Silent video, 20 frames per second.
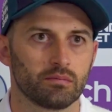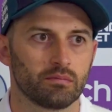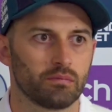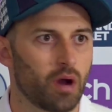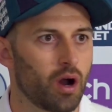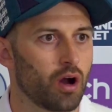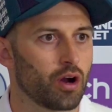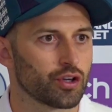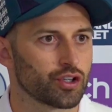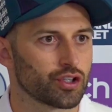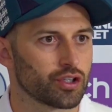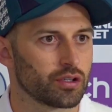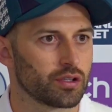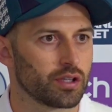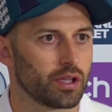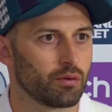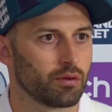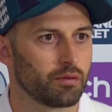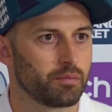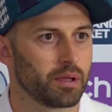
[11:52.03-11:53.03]
Marsh,
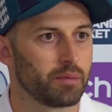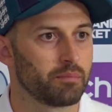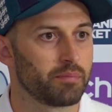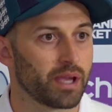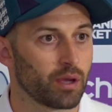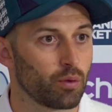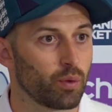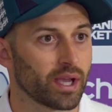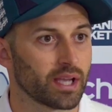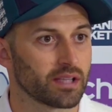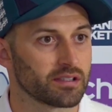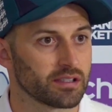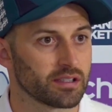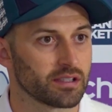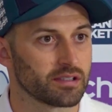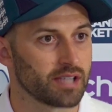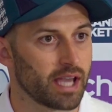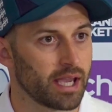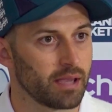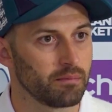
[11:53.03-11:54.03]
they would have been big wickets at
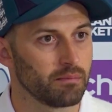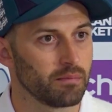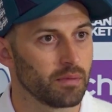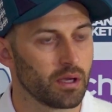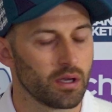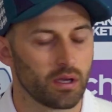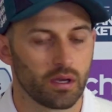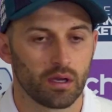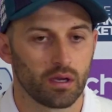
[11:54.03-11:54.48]
the time.